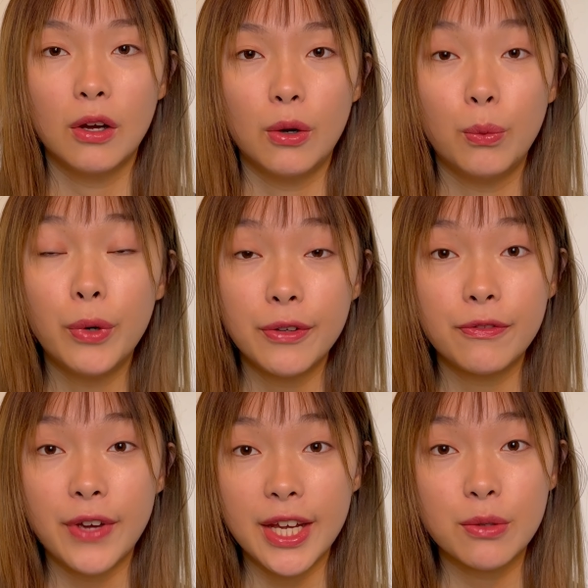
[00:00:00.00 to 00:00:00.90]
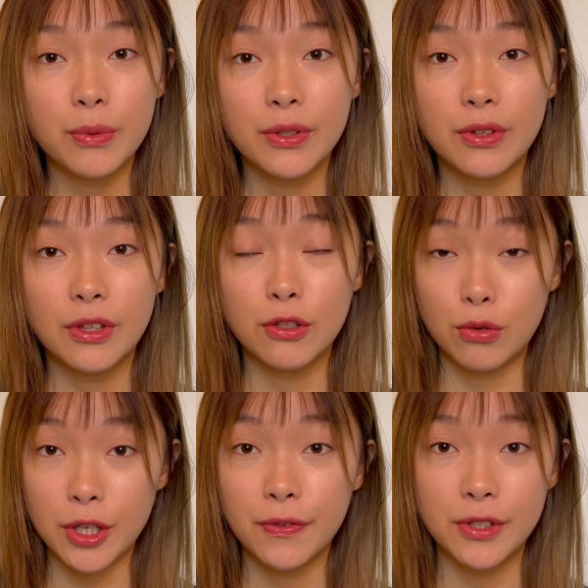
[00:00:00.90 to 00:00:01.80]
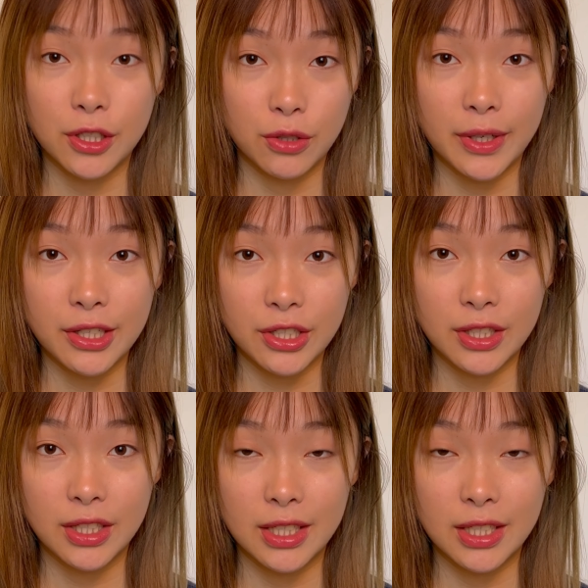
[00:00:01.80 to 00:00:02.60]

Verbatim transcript: When faced with distressful situations.